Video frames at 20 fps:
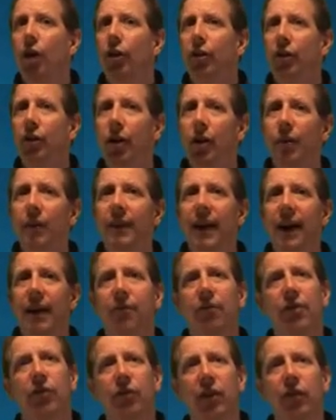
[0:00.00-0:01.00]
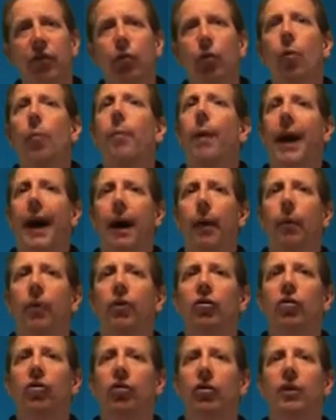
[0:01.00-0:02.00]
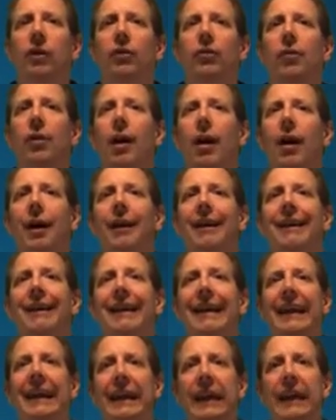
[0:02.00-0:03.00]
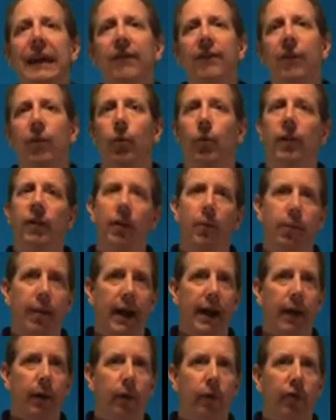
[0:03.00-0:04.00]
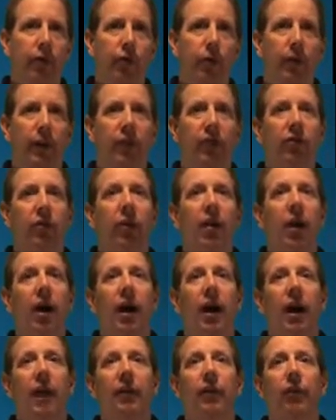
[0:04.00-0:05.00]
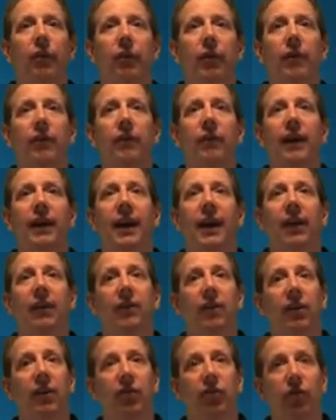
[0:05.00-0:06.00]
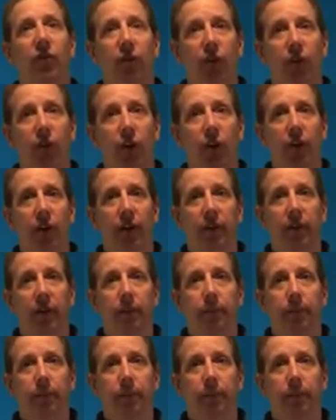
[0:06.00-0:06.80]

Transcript: know that residual power is still on even when the power switch on the rear of the case is turned off.